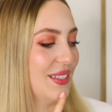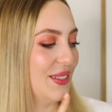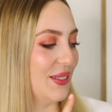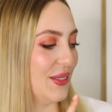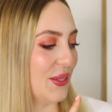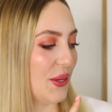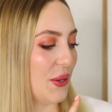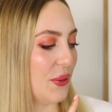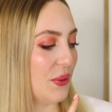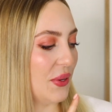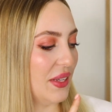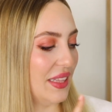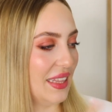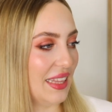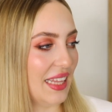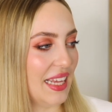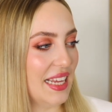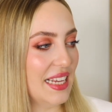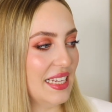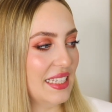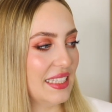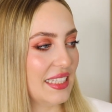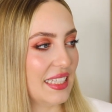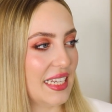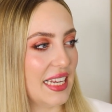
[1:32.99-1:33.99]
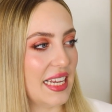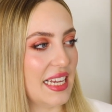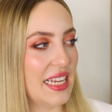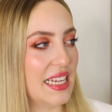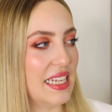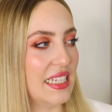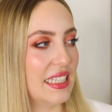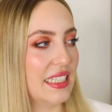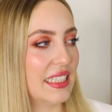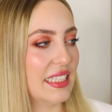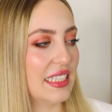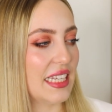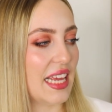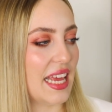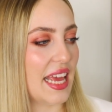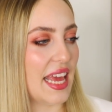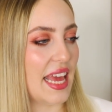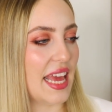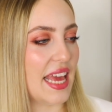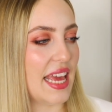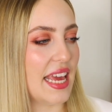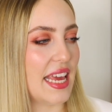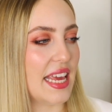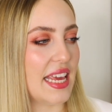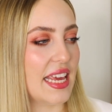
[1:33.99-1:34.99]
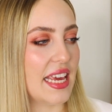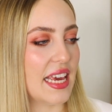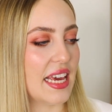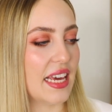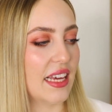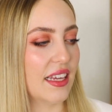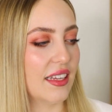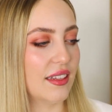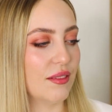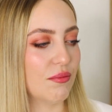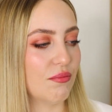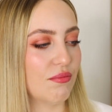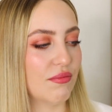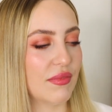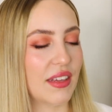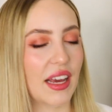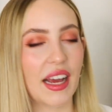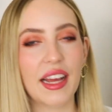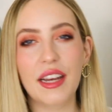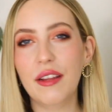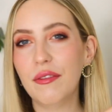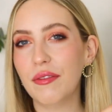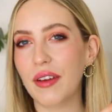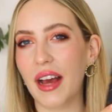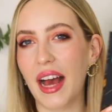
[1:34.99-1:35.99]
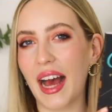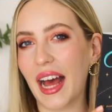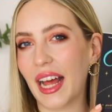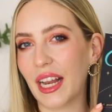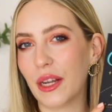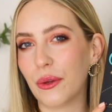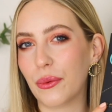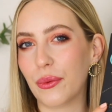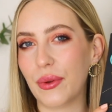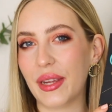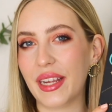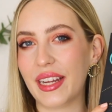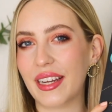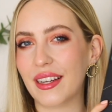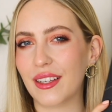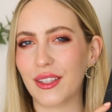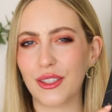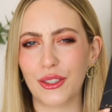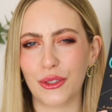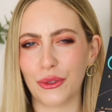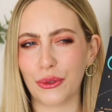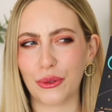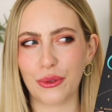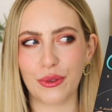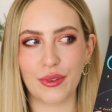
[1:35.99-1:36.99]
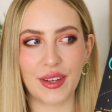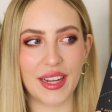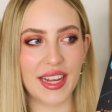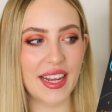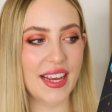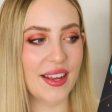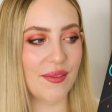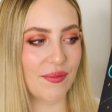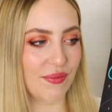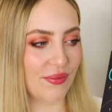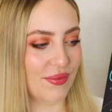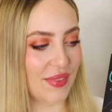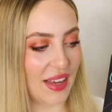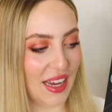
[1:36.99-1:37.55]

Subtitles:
So this is a kind of a Halloween story.